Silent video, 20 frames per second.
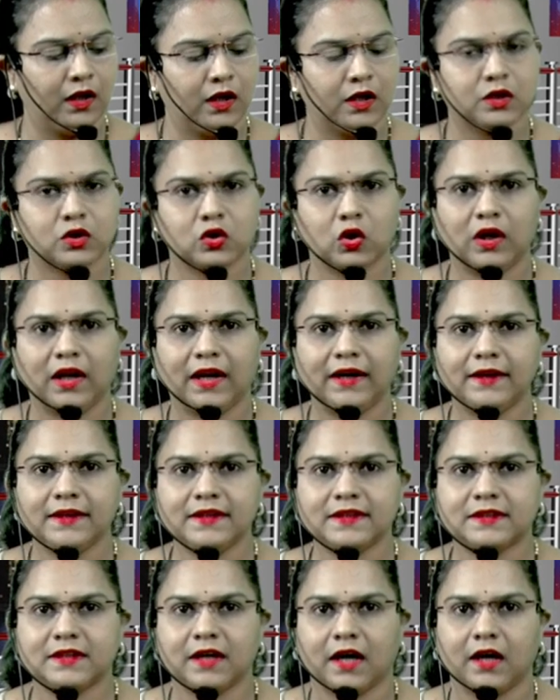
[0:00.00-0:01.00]
So let us
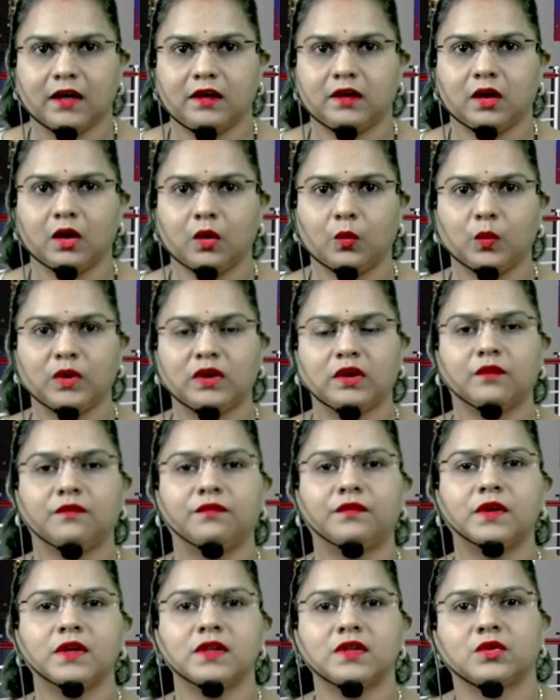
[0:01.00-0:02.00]
start with the
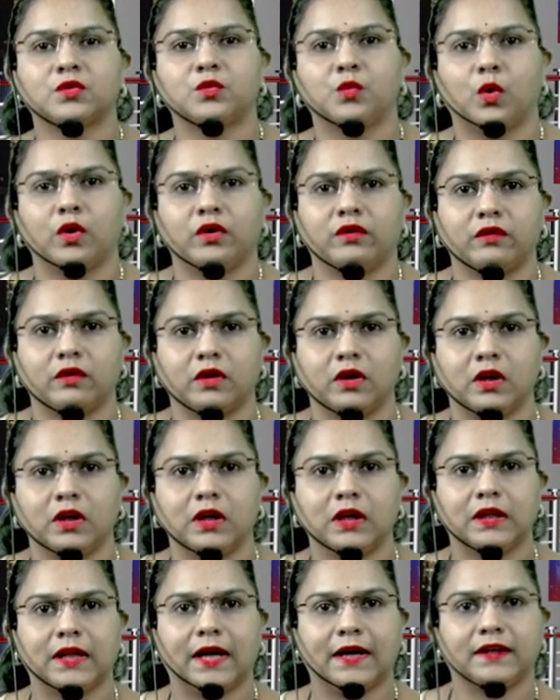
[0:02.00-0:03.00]
first quadrant,
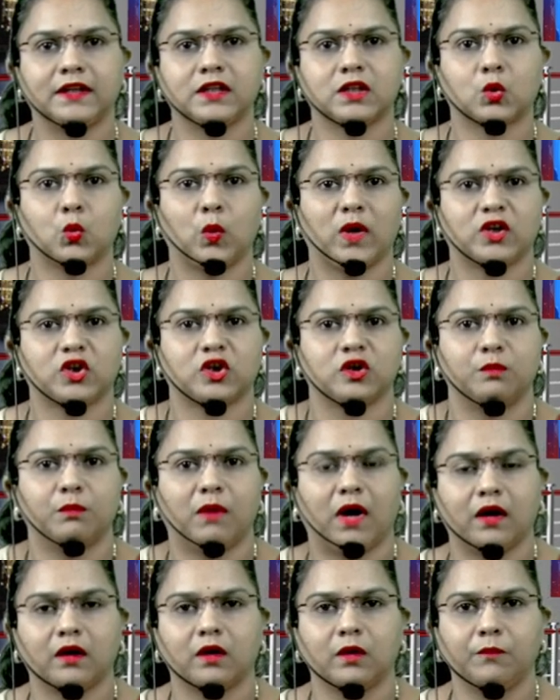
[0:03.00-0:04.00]
that is question
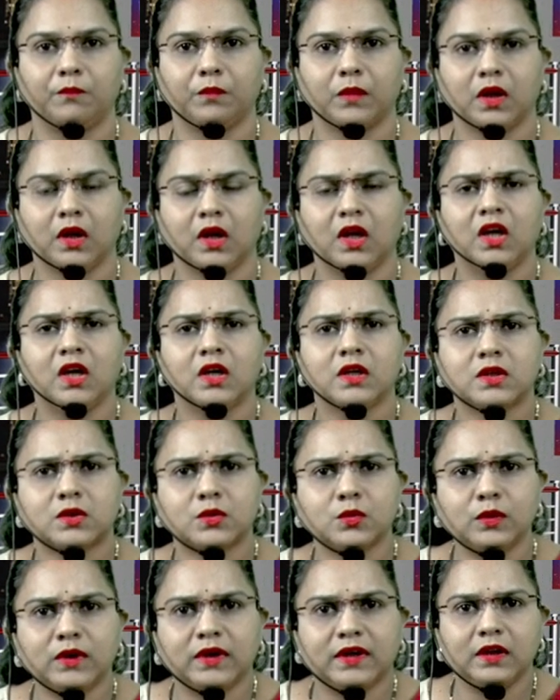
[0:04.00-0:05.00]
mark.
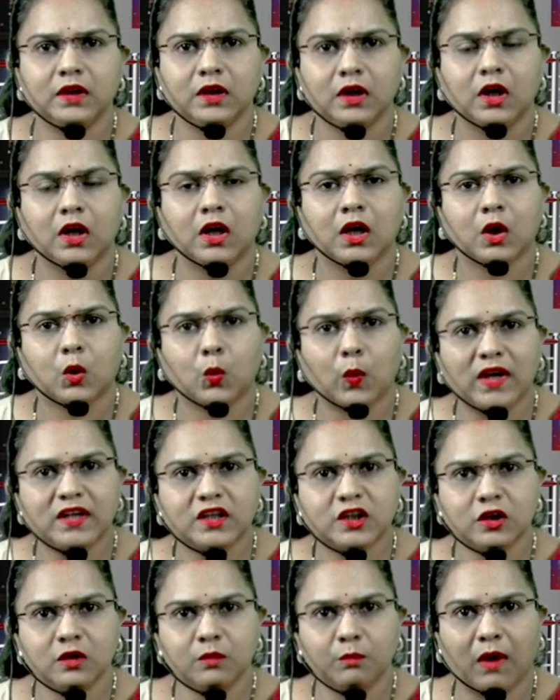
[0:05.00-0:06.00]
Student,
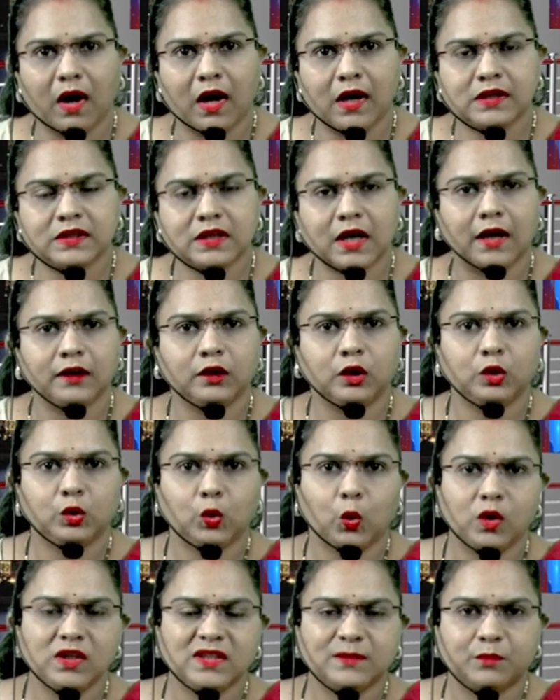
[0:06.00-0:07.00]
question marks are
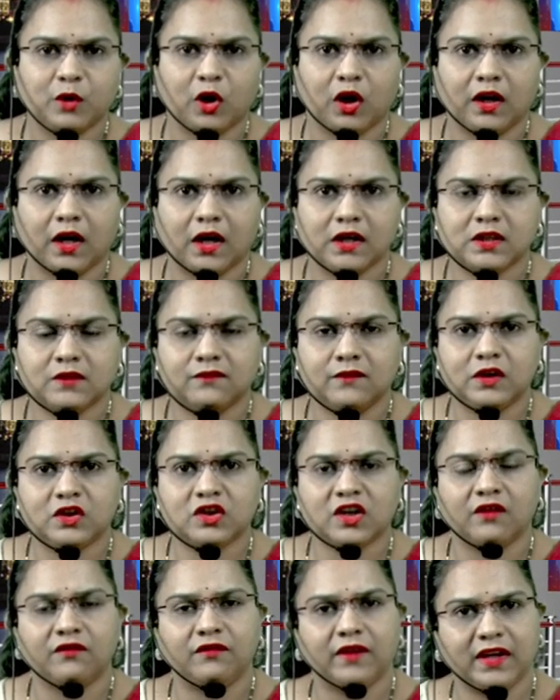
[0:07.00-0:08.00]
those products which
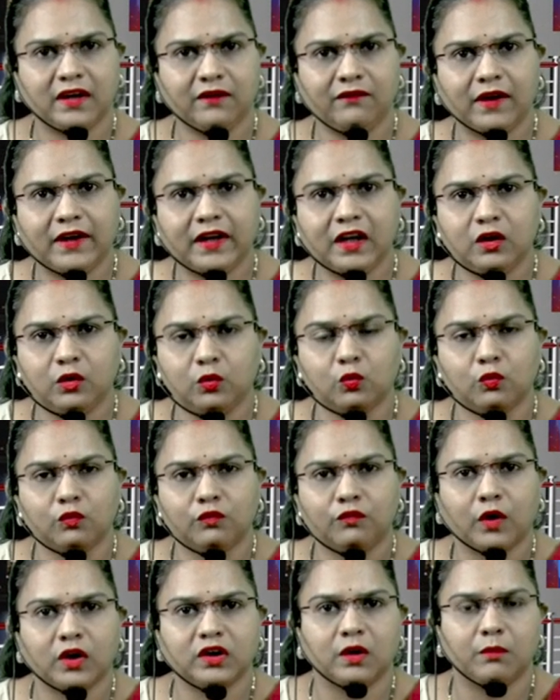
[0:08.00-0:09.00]
are very new
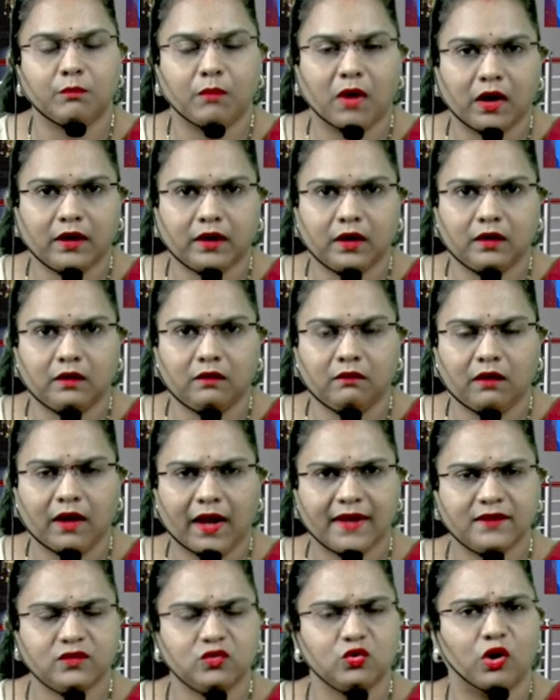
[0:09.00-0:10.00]
for the market.
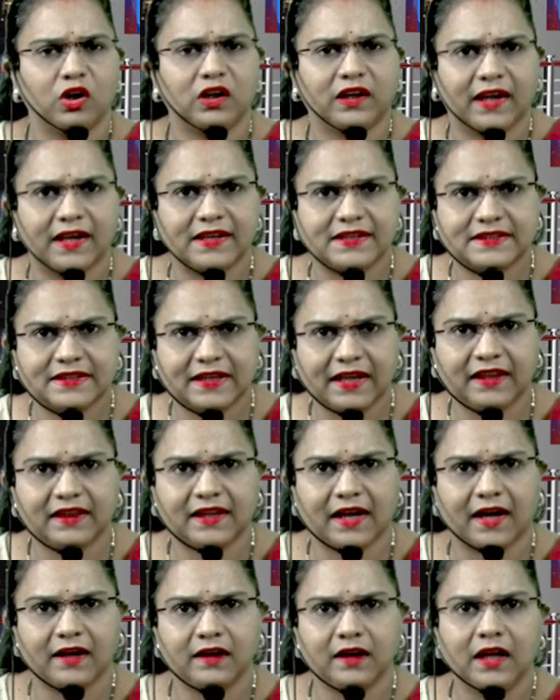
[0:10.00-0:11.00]
As you all can see
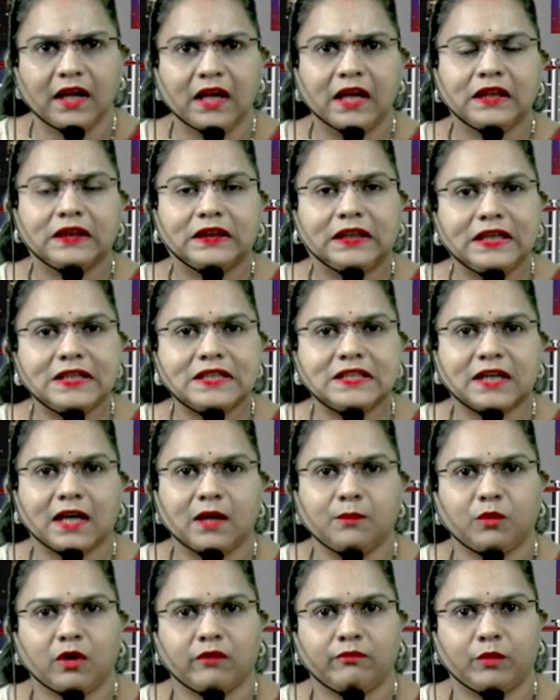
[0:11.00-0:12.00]
that these
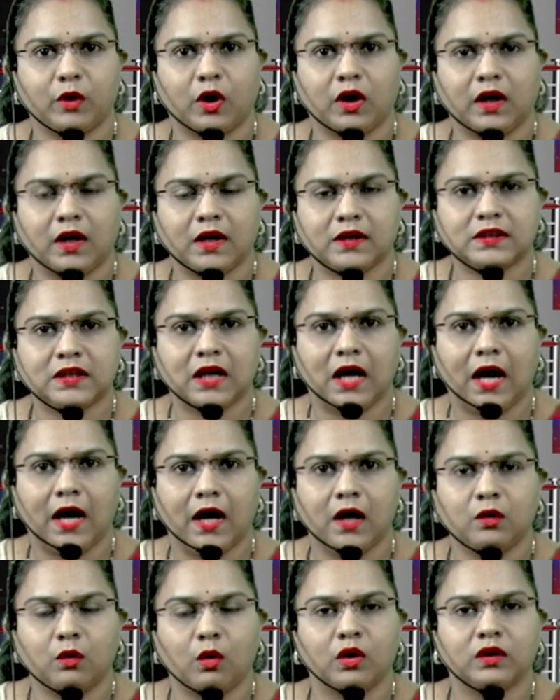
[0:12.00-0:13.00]
type of products
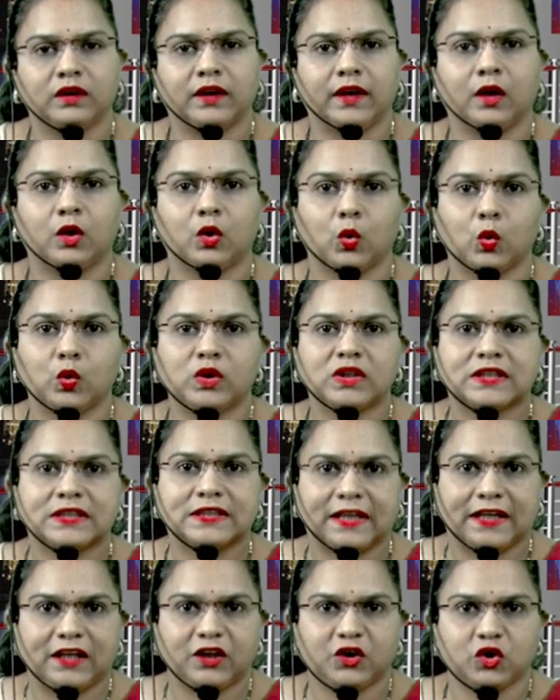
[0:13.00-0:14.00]
are on their growth
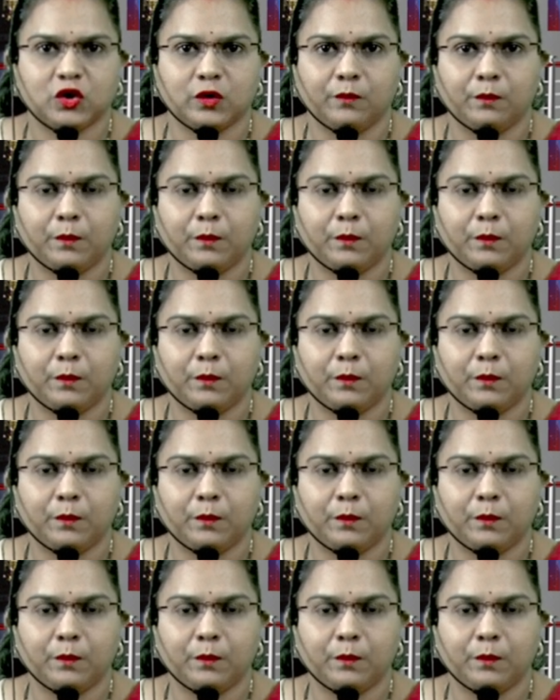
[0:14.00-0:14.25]
stage.